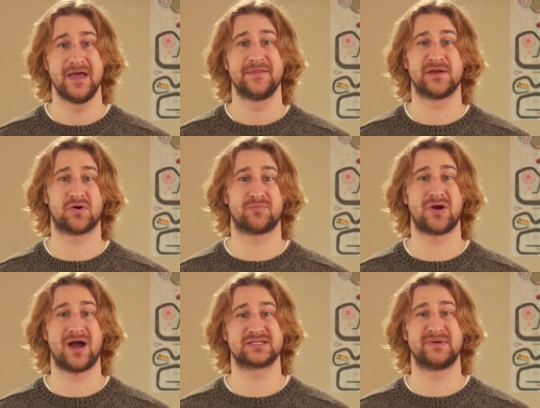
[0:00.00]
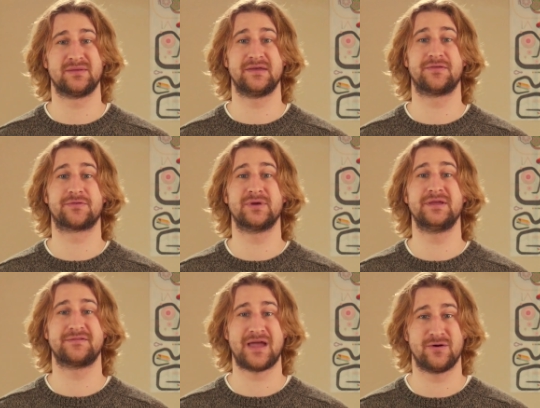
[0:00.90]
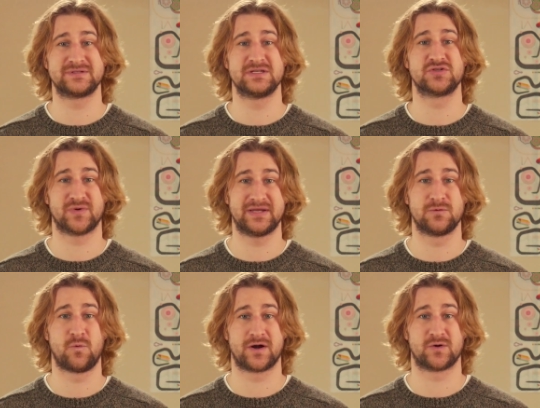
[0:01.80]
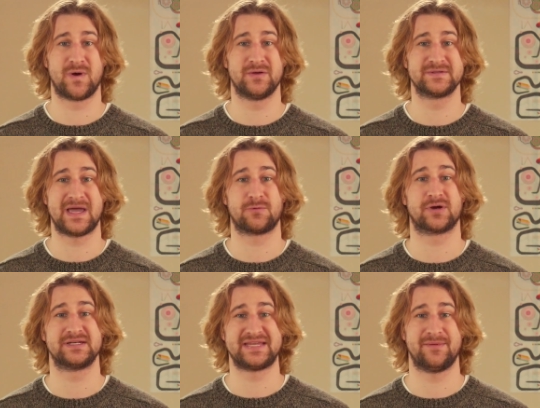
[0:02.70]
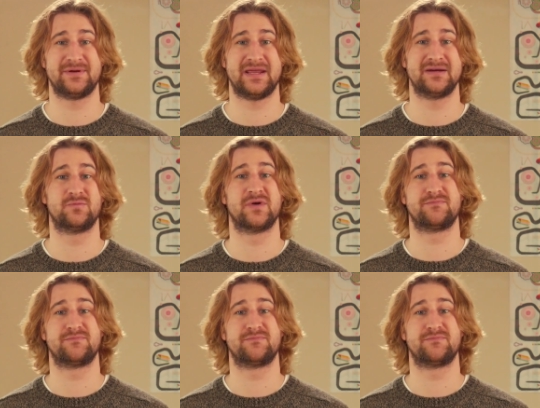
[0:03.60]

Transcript: there were approximately 3,000 drinking water wells that were contaminated with